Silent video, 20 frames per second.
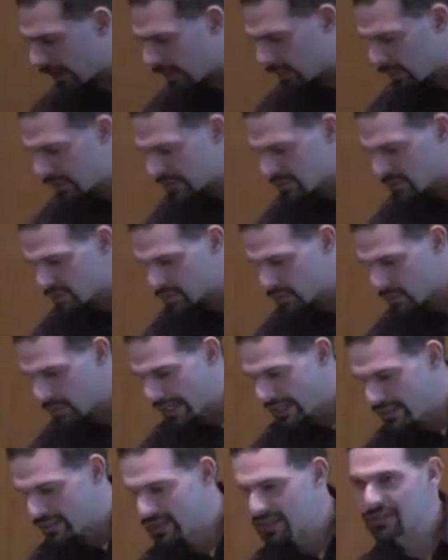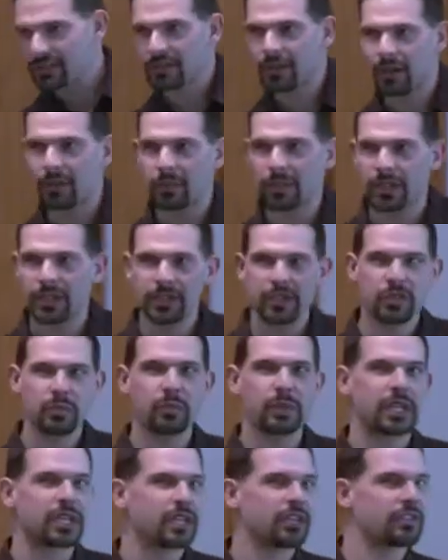I wouldn't sweat these numbers
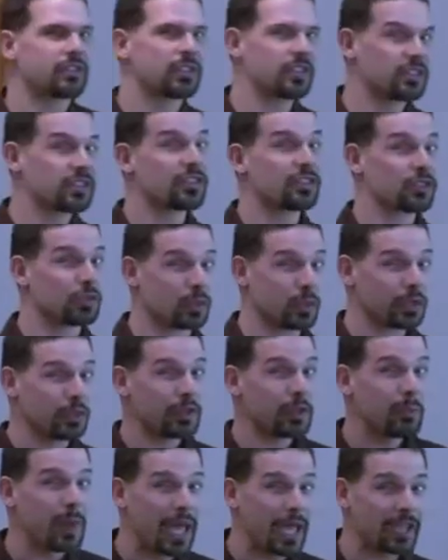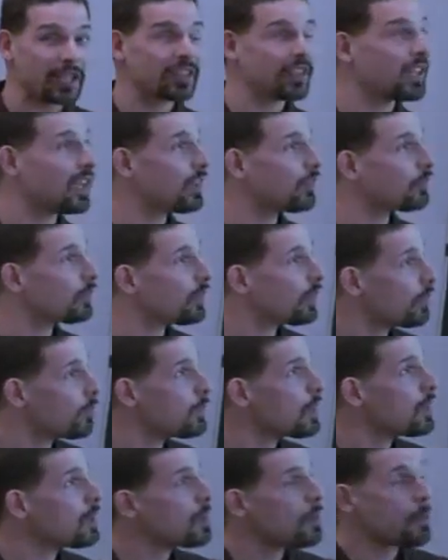because this is really back of the
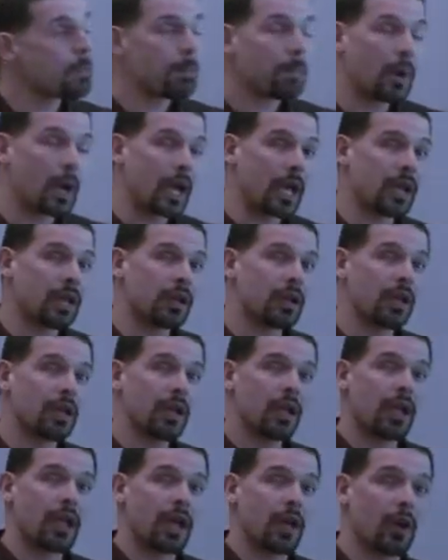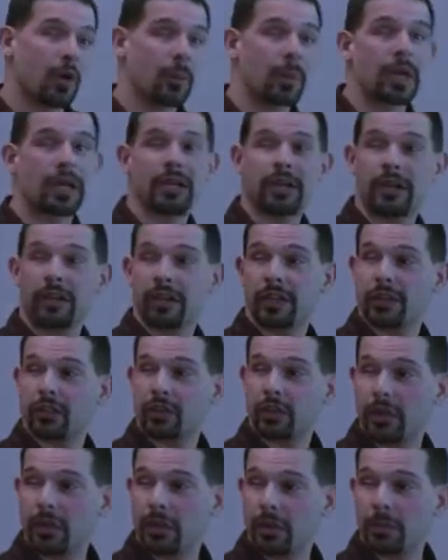envelope, but alpine
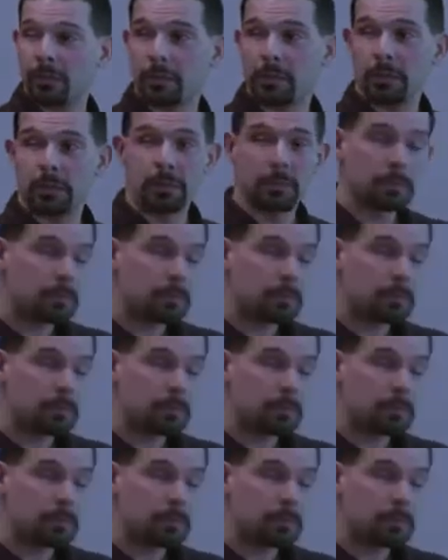areas are